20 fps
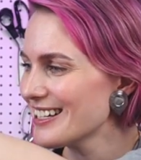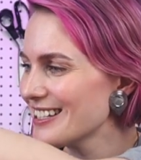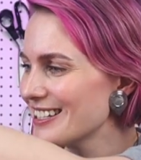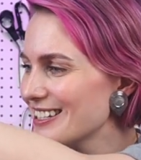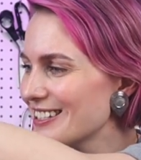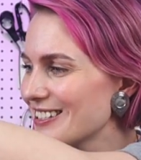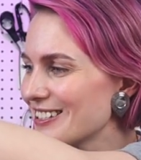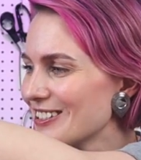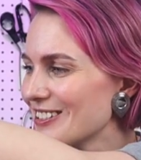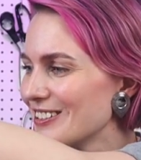
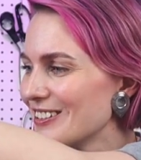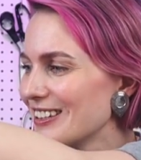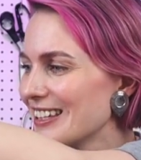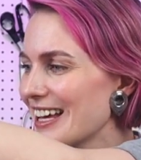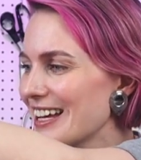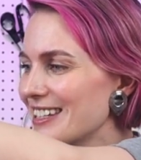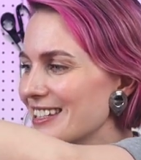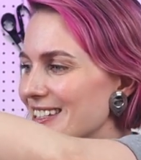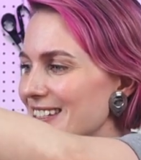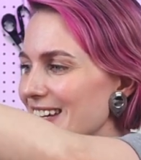So
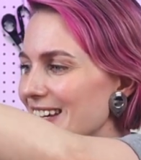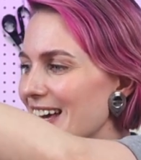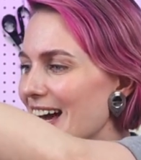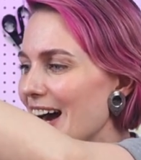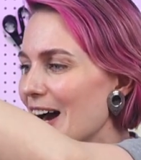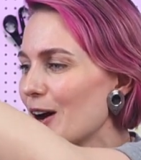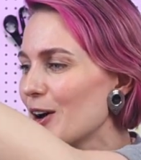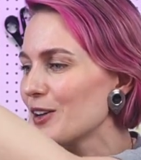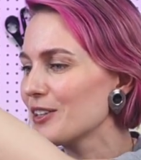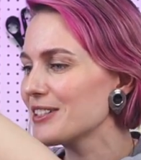let's take
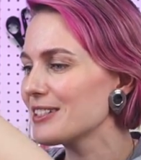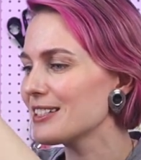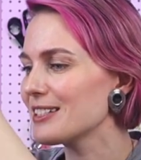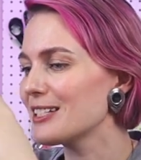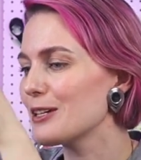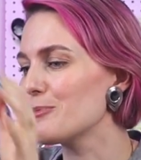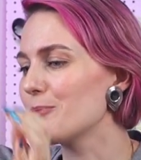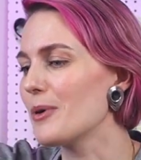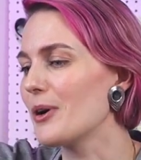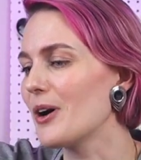out
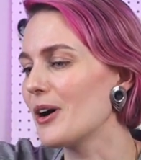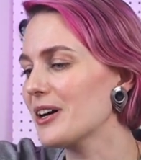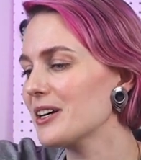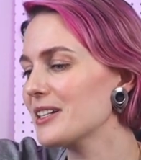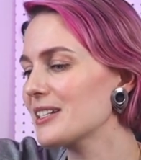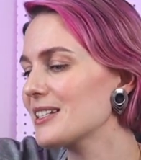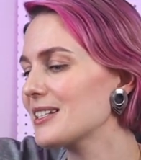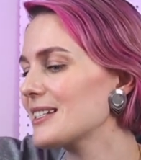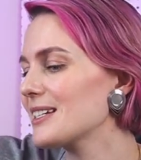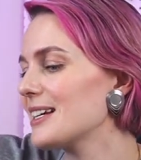the
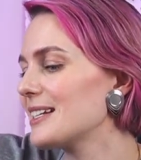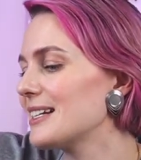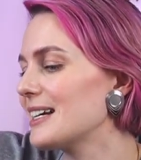box